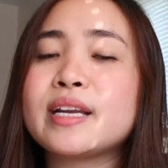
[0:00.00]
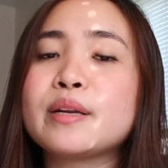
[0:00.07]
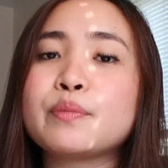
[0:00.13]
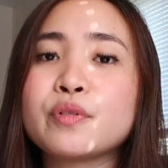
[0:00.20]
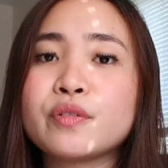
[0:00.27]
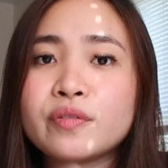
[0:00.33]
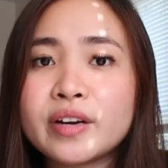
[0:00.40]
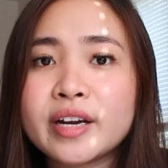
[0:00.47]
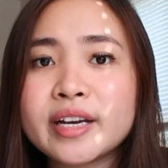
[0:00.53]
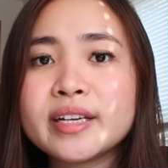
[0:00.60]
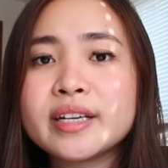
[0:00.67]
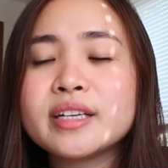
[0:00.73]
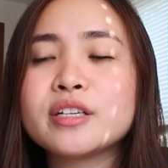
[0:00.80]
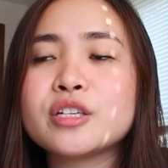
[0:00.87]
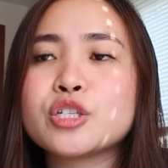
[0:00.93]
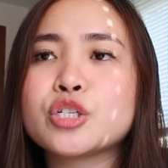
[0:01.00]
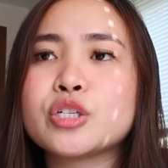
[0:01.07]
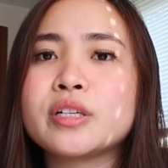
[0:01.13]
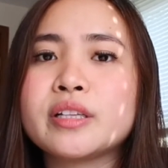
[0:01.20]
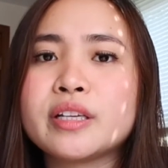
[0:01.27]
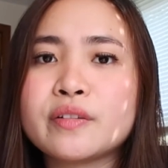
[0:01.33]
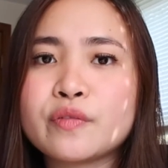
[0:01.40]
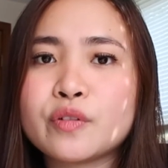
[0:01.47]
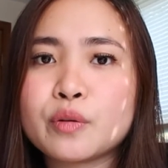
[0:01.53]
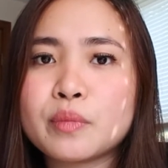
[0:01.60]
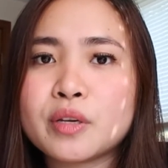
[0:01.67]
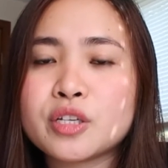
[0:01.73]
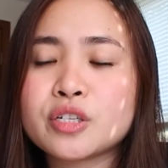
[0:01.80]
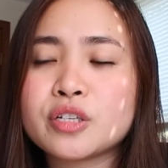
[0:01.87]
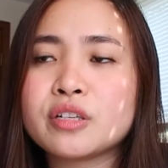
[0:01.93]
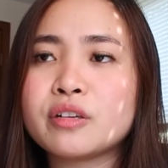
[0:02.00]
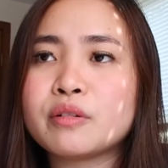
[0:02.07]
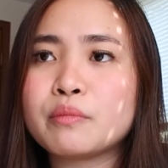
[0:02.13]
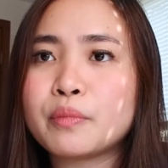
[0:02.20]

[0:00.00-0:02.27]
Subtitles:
and provide additional information in